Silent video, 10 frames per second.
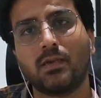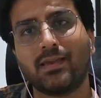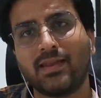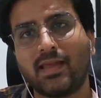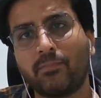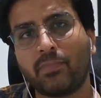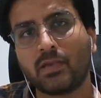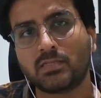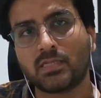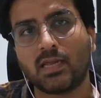an
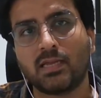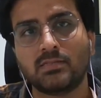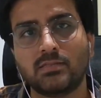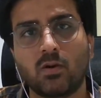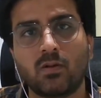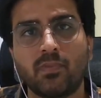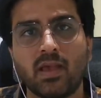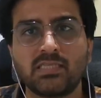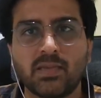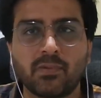Apex class or
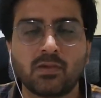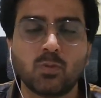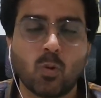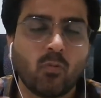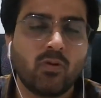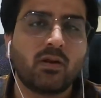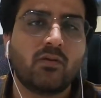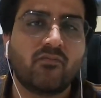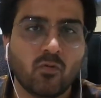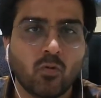batch Apex over
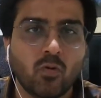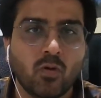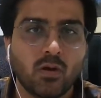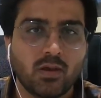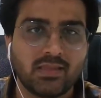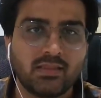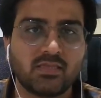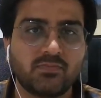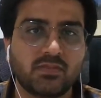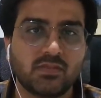a flow in this
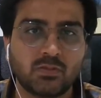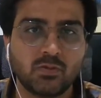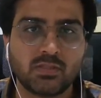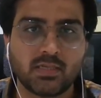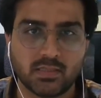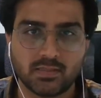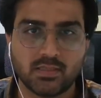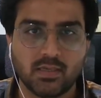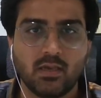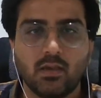business use case.
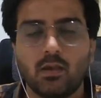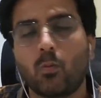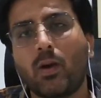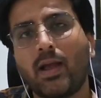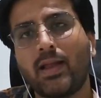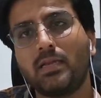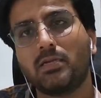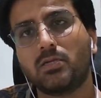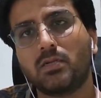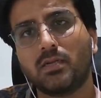Why
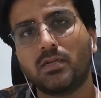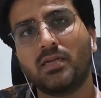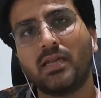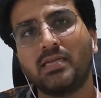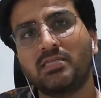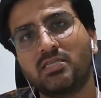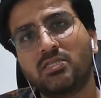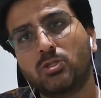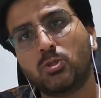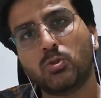did I
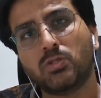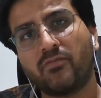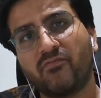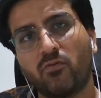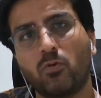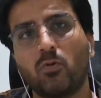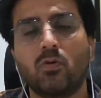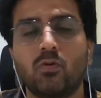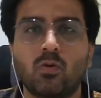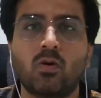just choose a
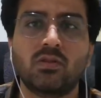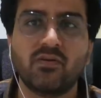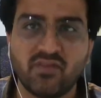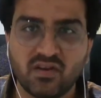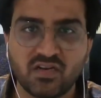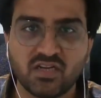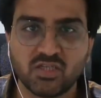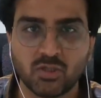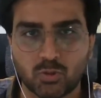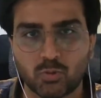flow, not the
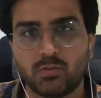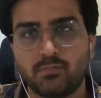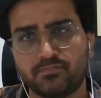validation rule